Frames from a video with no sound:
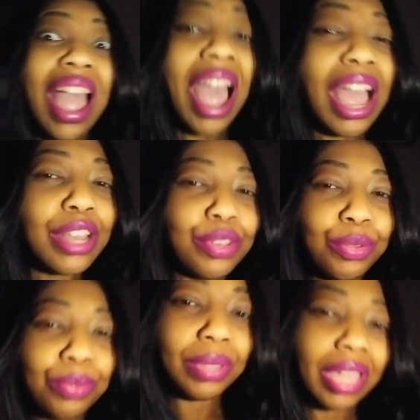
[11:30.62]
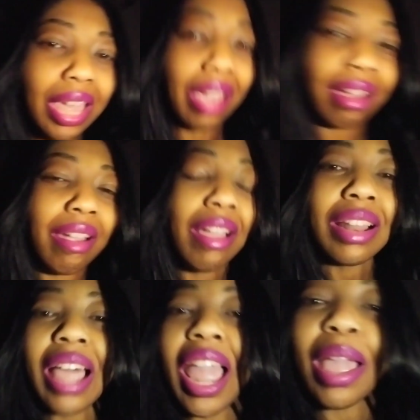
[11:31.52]
I do care.
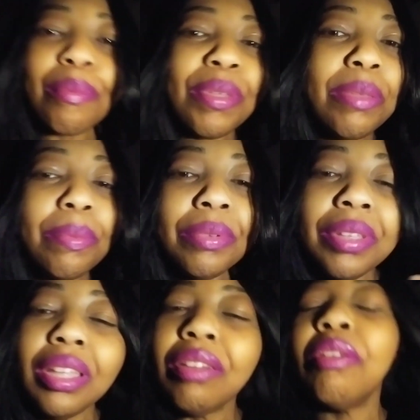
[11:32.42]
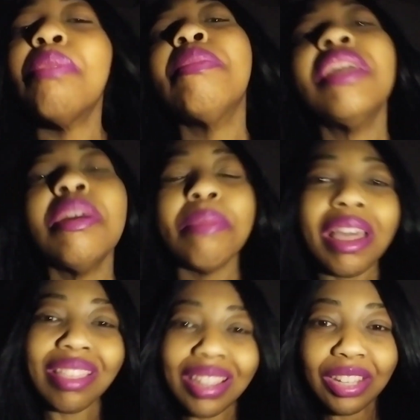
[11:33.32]
Like people get on me
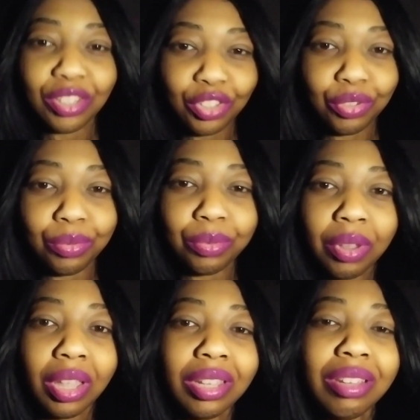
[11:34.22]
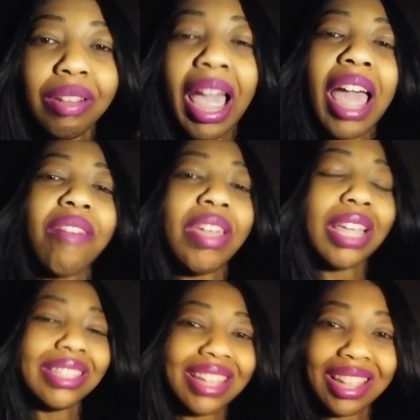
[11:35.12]
about the issue. You know, I've
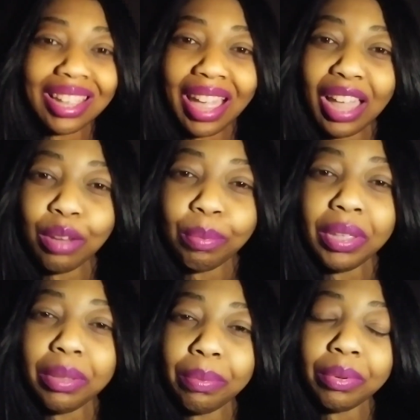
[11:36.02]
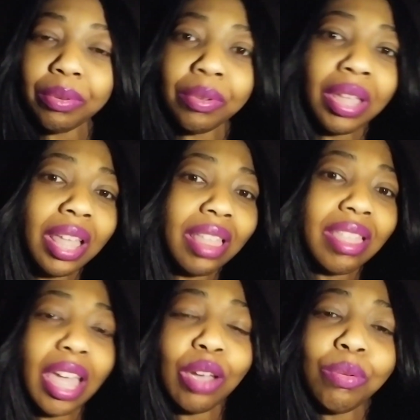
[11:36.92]
had to encounter people
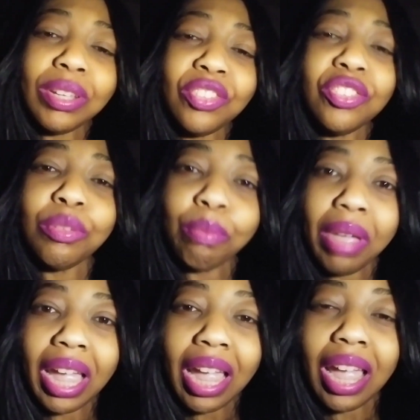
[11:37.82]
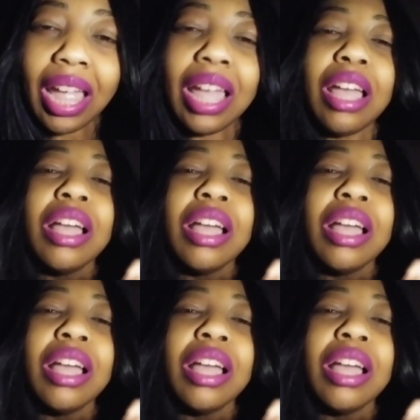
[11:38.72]
that question my